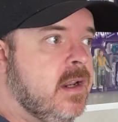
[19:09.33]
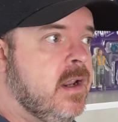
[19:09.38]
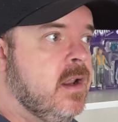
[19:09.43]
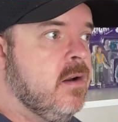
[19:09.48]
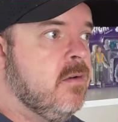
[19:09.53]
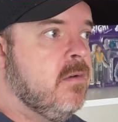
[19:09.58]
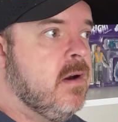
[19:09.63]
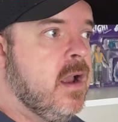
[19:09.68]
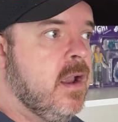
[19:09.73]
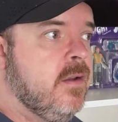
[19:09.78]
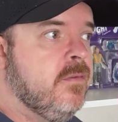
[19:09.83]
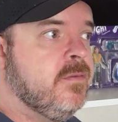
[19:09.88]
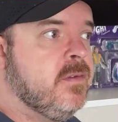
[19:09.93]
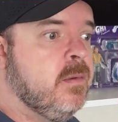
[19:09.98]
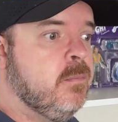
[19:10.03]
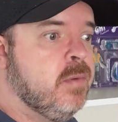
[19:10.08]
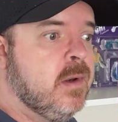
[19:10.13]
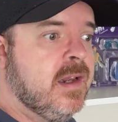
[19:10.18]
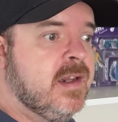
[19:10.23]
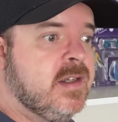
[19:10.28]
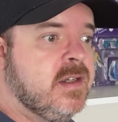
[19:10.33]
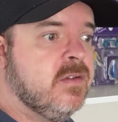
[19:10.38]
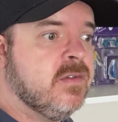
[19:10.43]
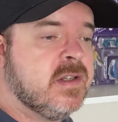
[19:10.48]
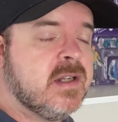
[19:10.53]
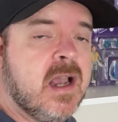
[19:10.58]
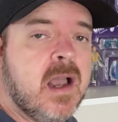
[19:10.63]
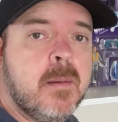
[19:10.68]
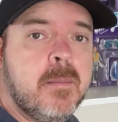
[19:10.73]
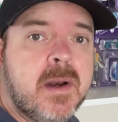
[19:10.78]
It arrived in plenty of
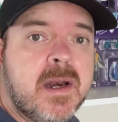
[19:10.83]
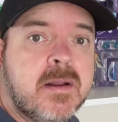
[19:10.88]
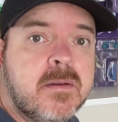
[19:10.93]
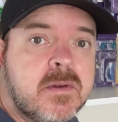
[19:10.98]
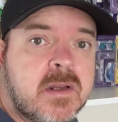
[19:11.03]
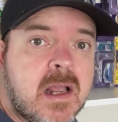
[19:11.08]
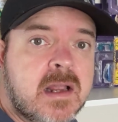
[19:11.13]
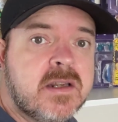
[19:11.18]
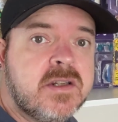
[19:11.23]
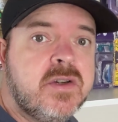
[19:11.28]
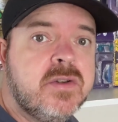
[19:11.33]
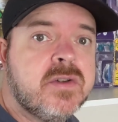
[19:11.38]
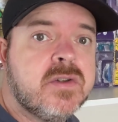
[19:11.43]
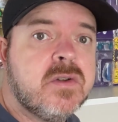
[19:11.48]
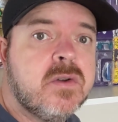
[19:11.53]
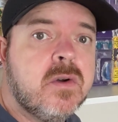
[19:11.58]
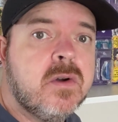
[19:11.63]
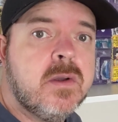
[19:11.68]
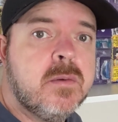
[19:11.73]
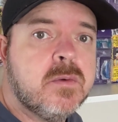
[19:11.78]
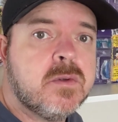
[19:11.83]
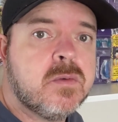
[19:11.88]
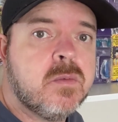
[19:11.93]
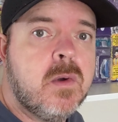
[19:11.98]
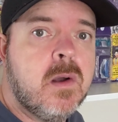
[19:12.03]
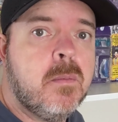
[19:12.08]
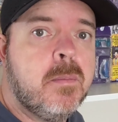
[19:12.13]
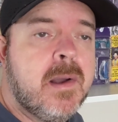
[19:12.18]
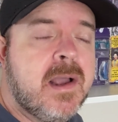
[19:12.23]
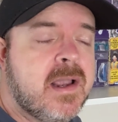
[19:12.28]
time, and it, as you saw, it was
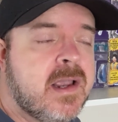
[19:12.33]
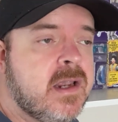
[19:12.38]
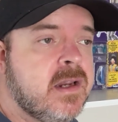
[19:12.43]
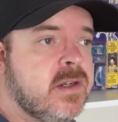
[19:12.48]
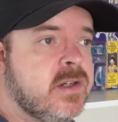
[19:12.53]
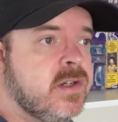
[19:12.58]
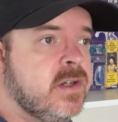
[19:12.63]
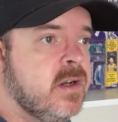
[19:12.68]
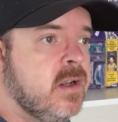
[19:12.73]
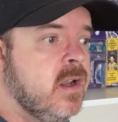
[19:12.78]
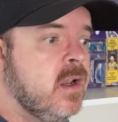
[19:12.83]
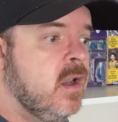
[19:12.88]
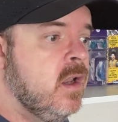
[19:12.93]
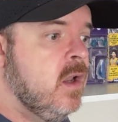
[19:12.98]
well packaged.